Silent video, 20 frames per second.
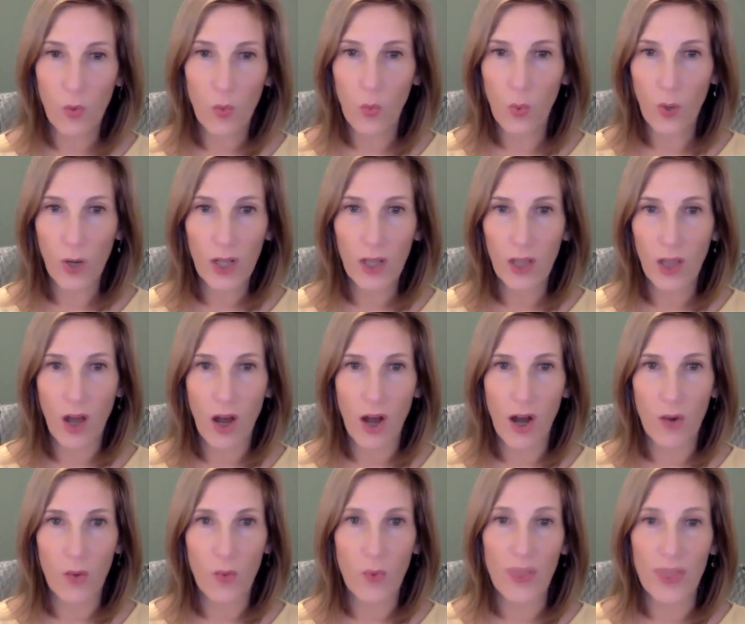work
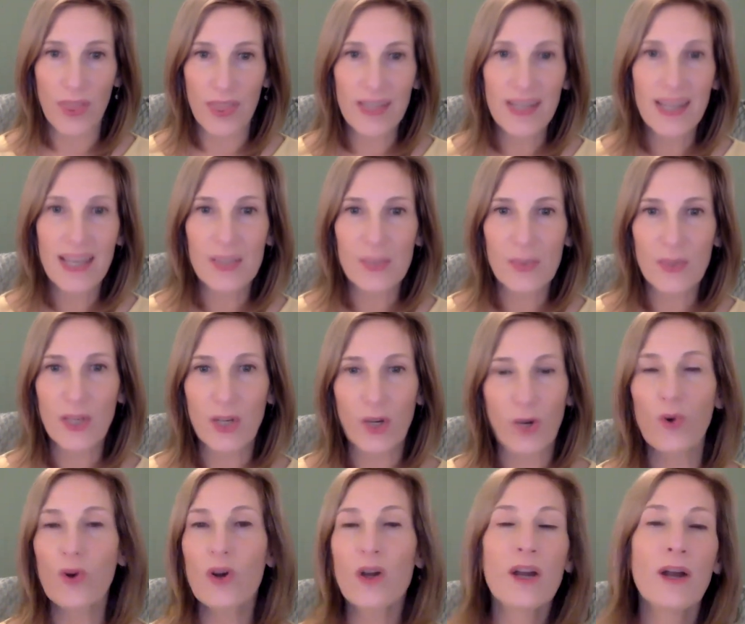along with it as we
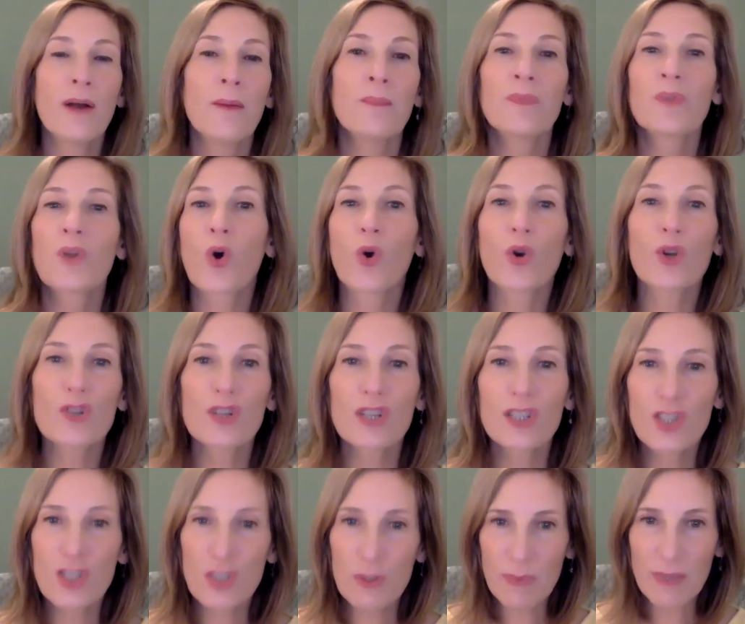go. Or you
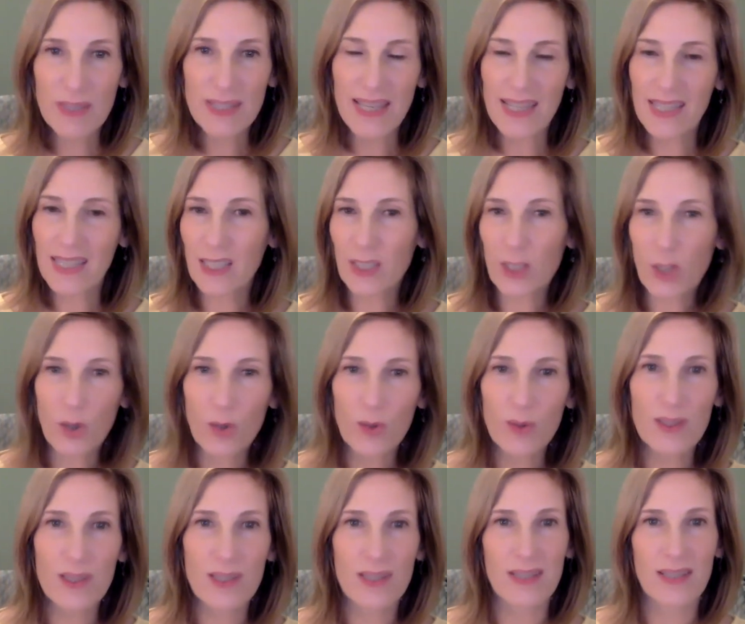could just be taking
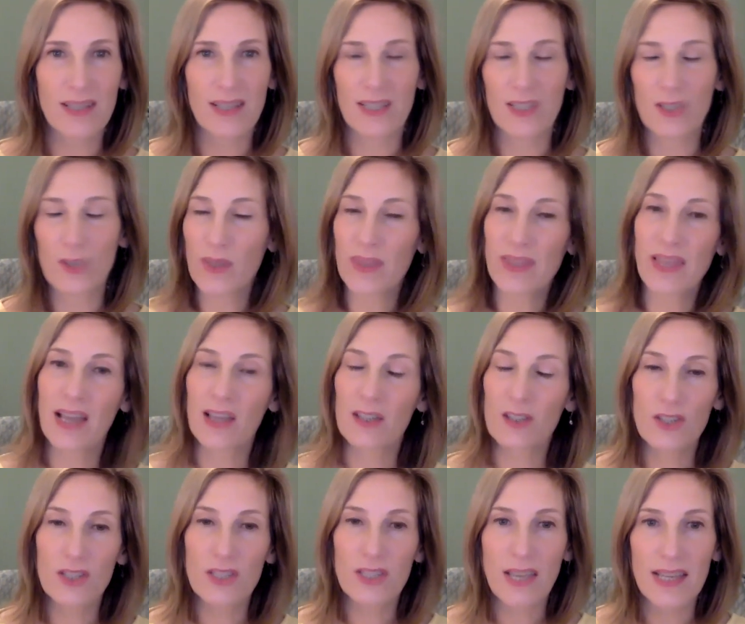notes and doing the
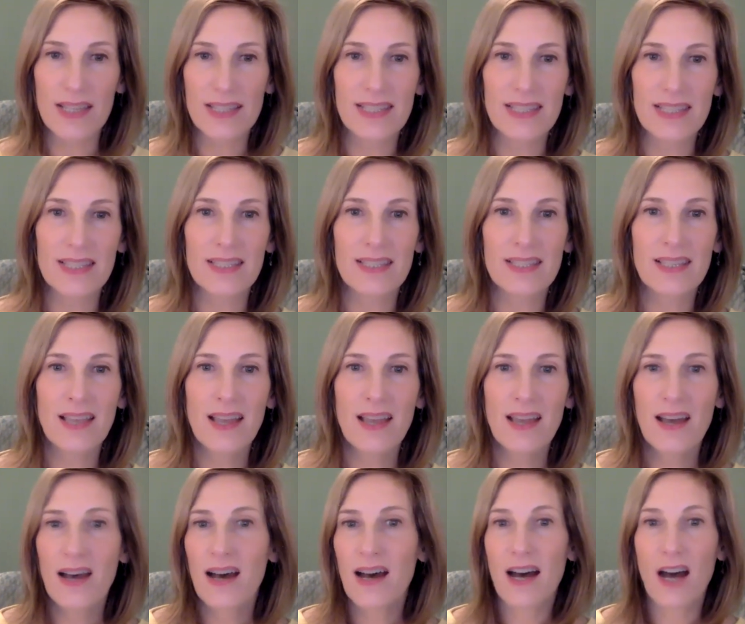exercises
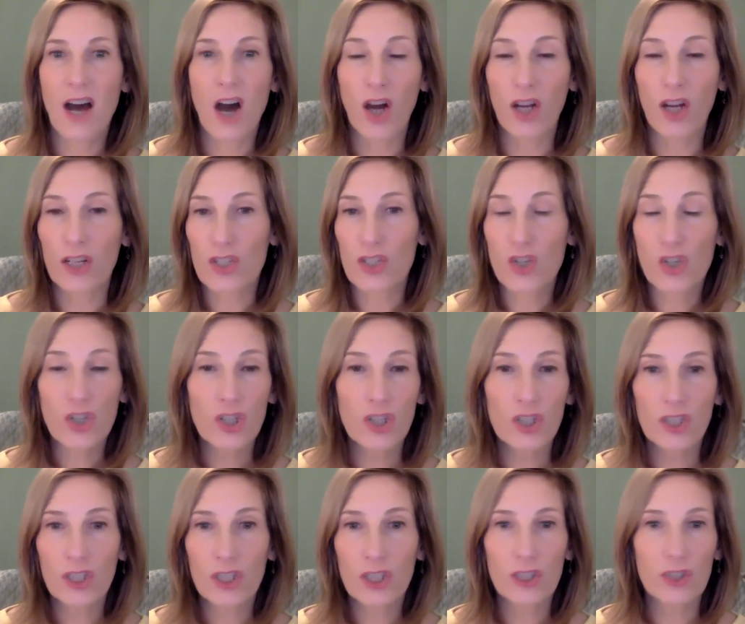on a
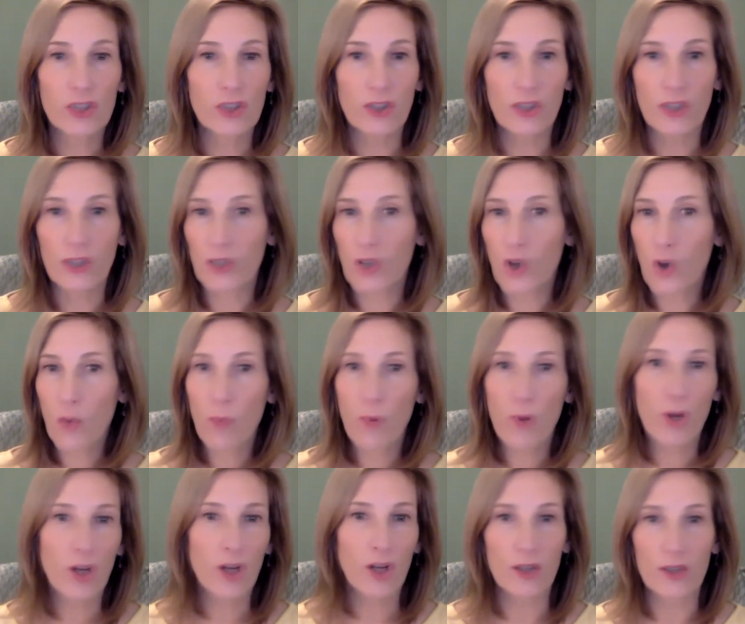journal or a
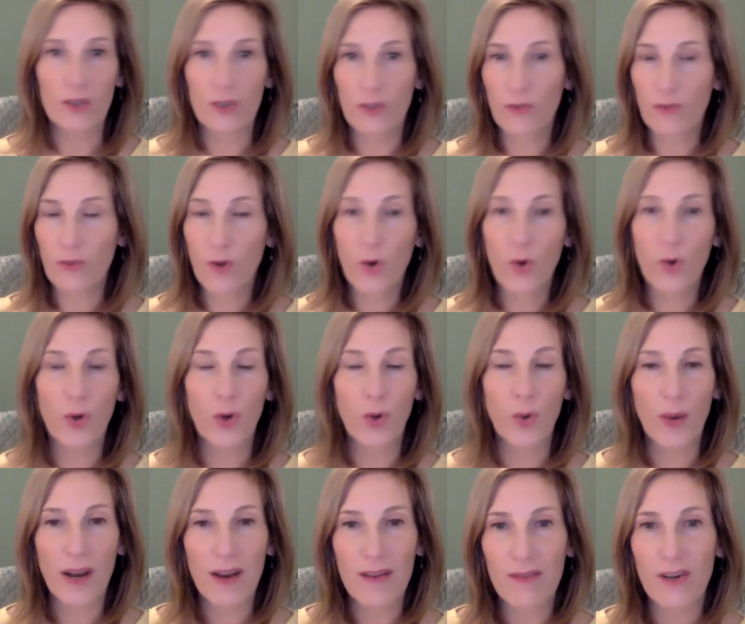notebook on your phone or
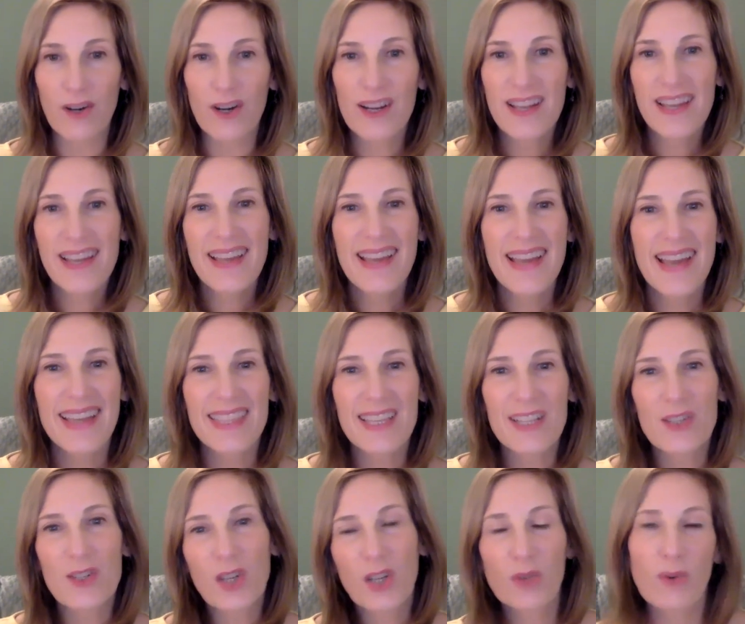wherever. And
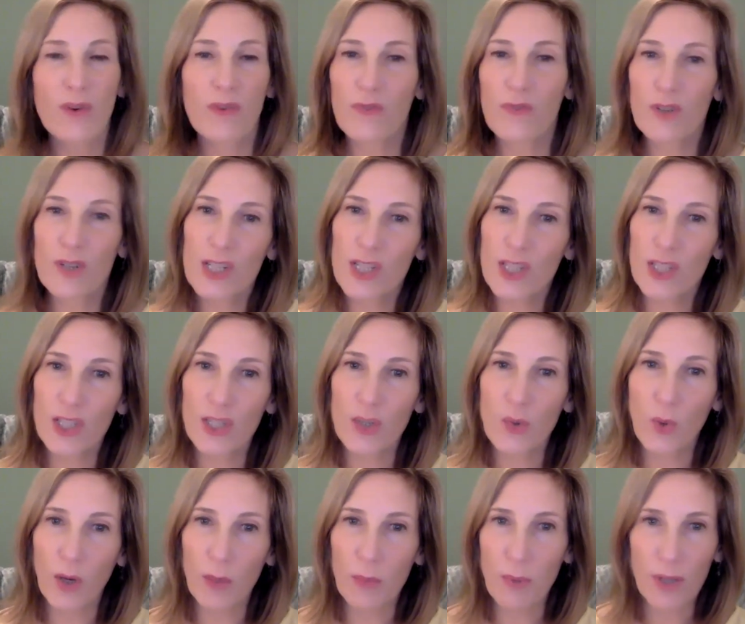then you can refer to the
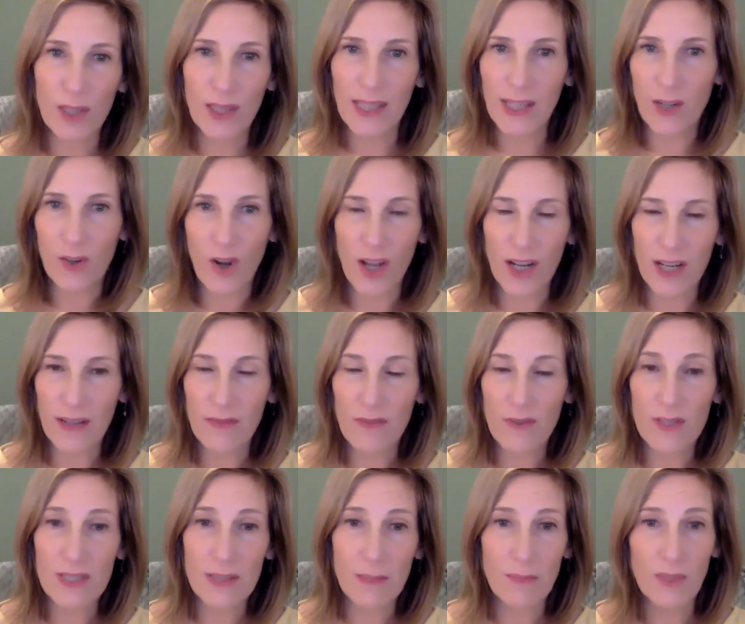workbook later on if
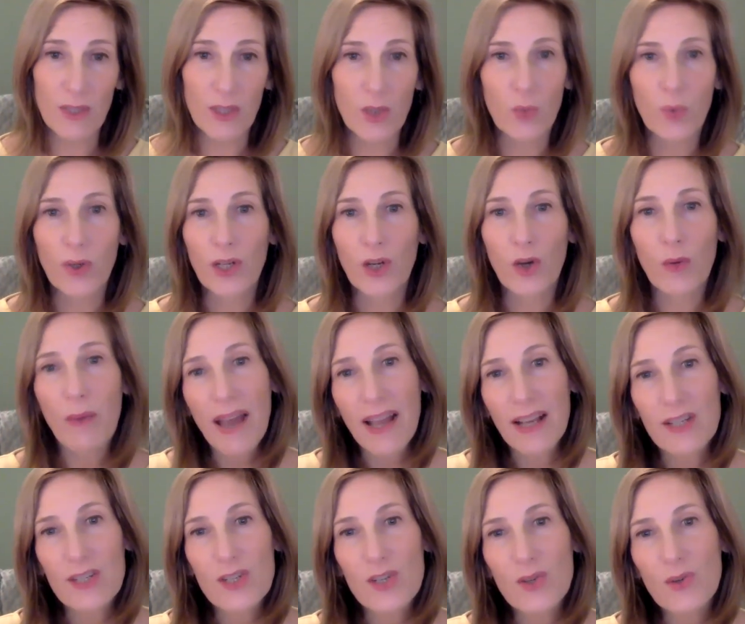there's something you want to go
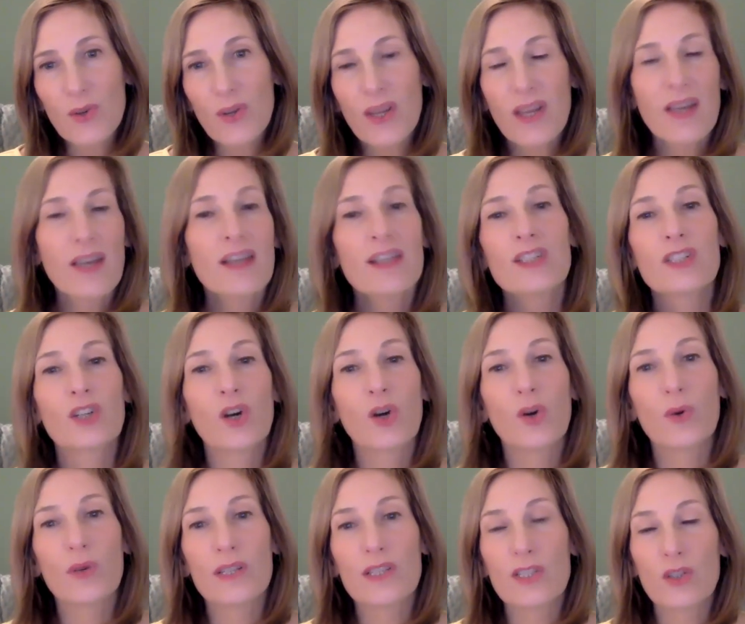back to
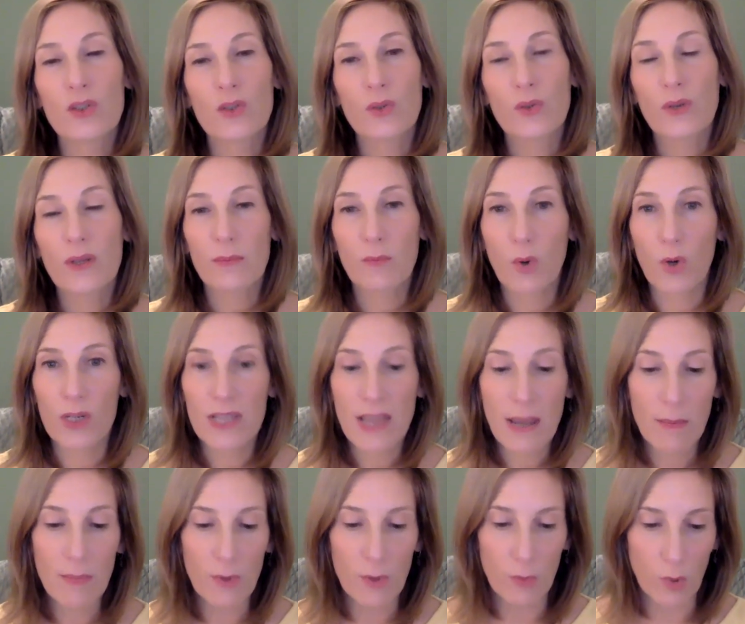go into in more
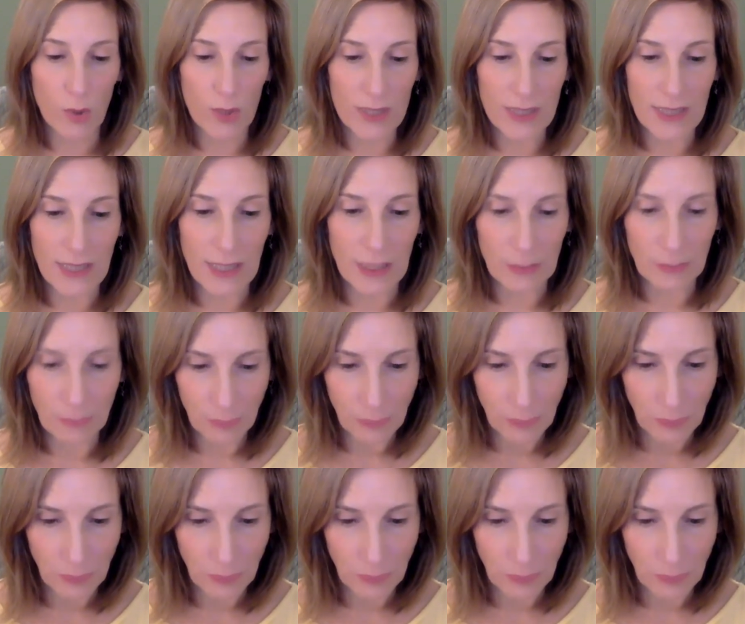depth or more detail.